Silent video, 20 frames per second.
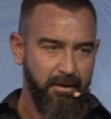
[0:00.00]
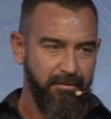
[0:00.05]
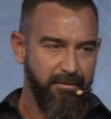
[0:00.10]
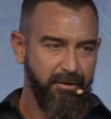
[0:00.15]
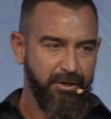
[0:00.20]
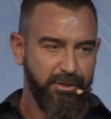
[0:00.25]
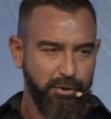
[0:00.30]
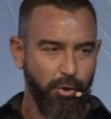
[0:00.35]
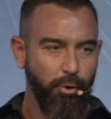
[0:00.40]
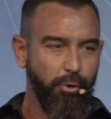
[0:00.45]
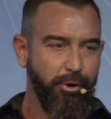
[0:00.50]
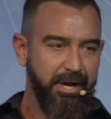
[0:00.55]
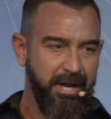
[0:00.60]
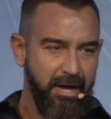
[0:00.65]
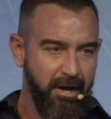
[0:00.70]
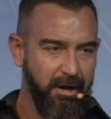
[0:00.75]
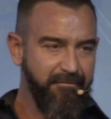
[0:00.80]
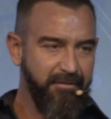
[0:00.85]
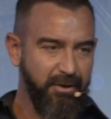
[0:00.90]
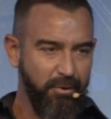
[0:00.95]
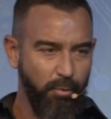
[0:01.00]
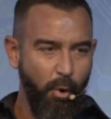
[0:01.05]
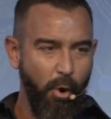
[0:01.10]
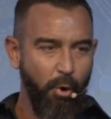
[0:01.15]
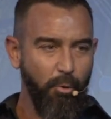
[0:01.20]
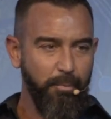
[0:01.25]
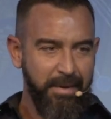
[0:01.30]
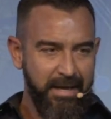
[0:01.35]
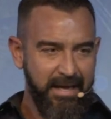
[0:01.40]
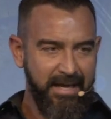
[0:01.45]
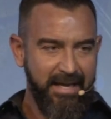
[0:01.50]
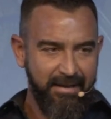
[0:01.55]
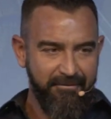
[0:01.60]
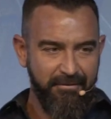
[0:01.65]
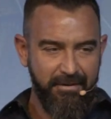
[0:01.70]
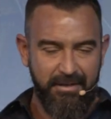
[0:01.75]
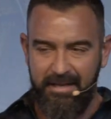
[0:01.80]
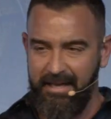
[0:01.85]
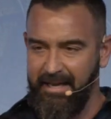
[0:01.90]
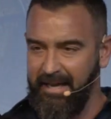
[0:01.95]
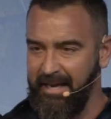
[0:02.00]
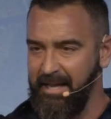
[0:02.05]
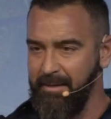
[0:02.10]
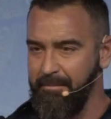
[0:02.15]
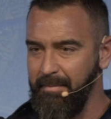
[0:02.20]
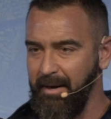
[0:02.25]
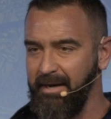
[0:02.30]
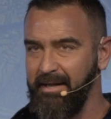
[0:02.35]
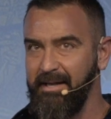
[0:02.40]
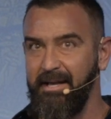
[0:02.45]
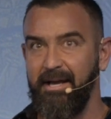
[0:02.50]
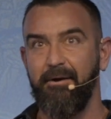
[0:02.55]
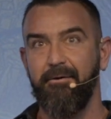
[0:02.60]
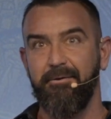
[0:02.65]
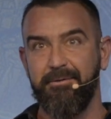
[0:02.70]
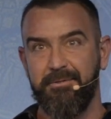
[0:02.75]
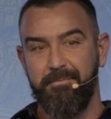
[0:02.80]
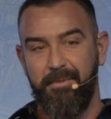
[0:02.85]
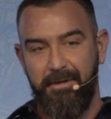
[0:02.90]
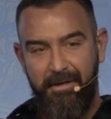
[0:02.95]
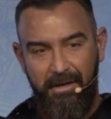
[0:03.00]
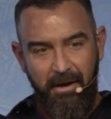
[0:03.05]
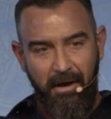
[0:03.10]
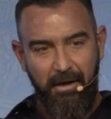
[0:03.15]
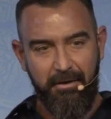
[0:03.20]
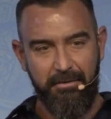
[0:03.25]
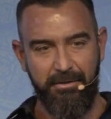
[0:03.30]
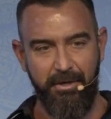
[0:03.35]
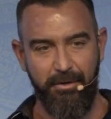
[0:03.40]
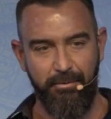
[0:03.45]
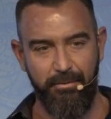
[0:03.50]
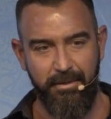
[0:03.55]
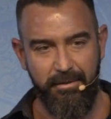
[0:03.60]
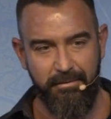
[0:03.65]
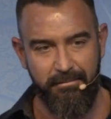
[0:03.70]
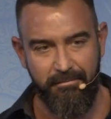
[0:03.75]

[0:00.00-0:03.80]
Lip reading: the glory of it won't be given to anybody else but God alone.